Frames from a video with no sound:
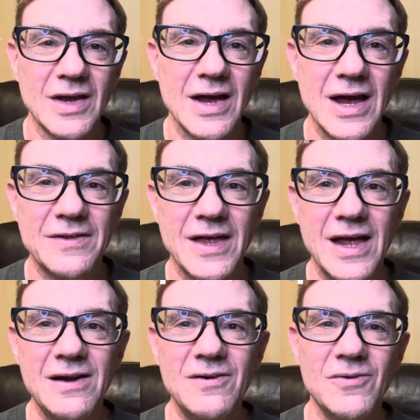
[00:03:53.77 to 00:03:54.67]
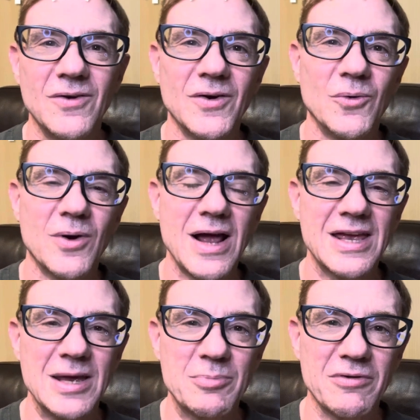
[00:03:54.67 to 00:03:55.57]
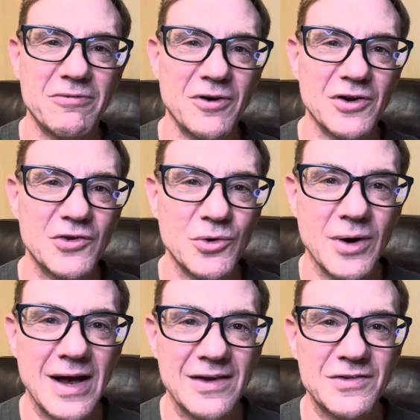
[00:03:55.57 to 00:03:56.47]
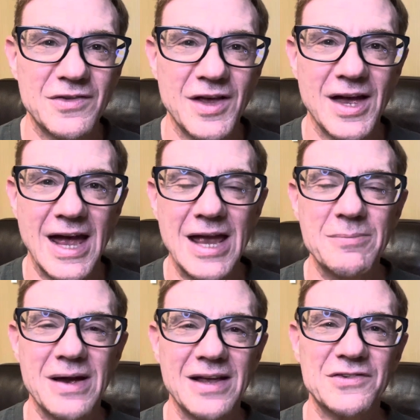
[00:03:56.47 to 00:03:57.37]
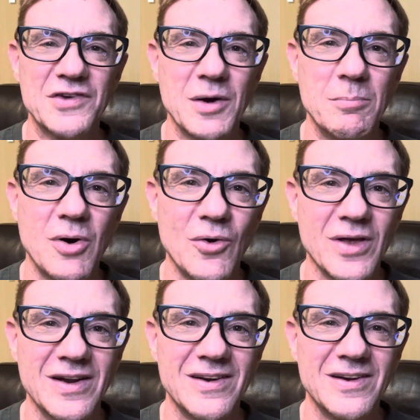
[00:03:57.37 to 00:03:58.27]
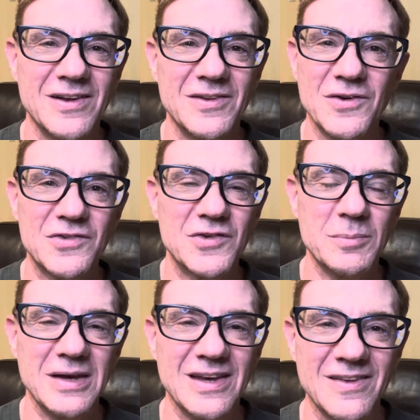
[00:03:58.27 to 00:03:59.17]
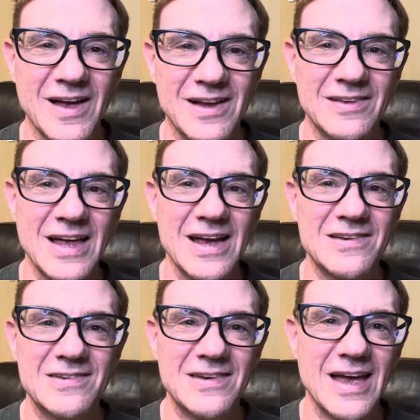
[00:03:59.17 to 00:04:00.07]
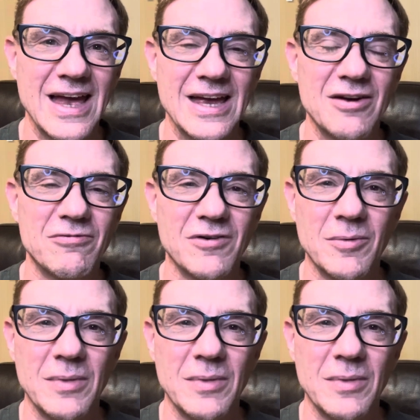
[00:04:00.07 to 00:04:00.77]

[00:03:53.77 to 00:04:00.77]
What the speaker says: And then what I keep referring to as the hangman's component. It looks to me like legs hanging from a